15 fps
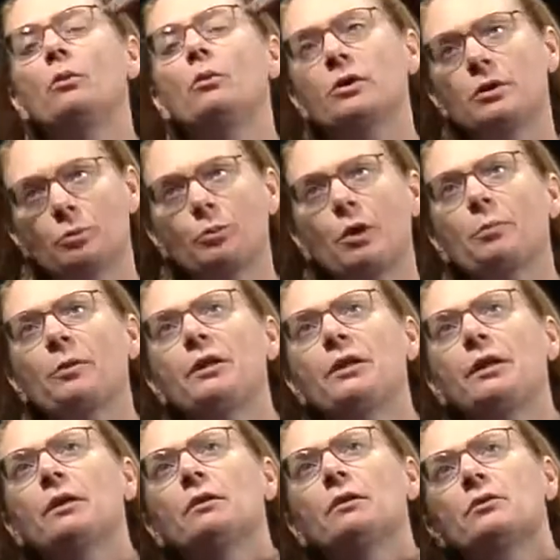which is
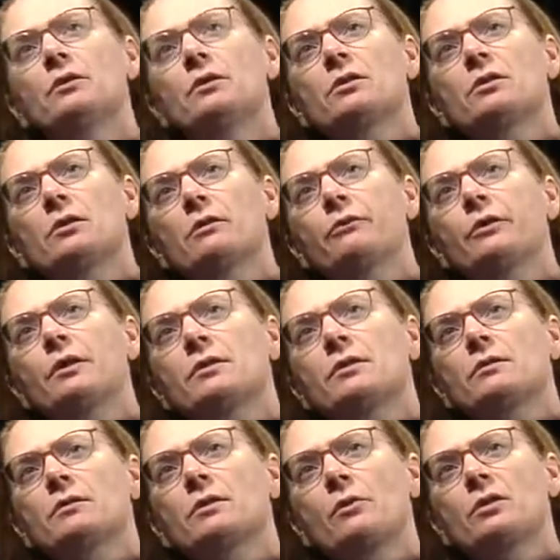perpendicular to the surface.
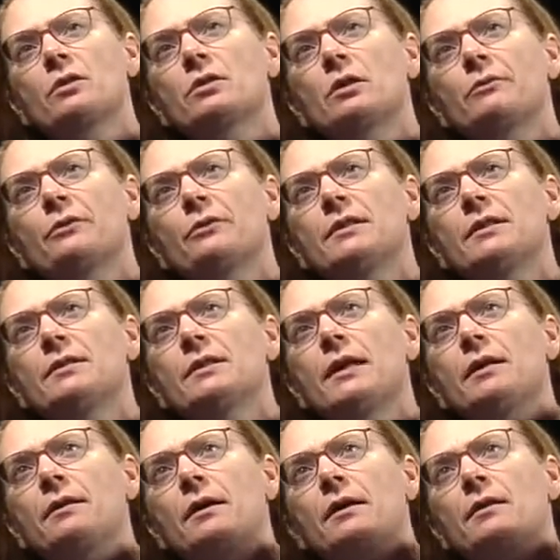So the surface is
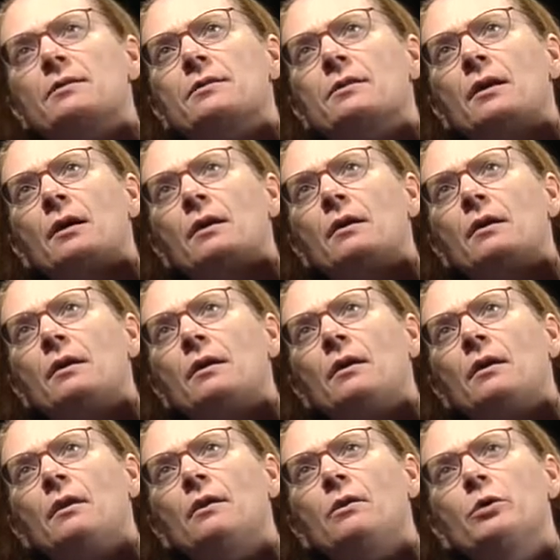like this,
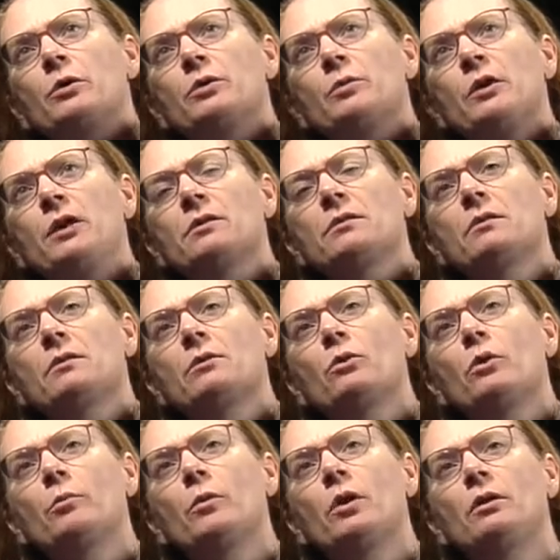which means the
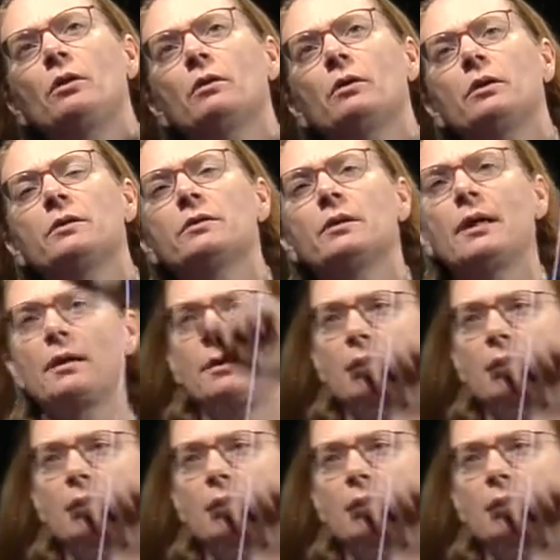normal is like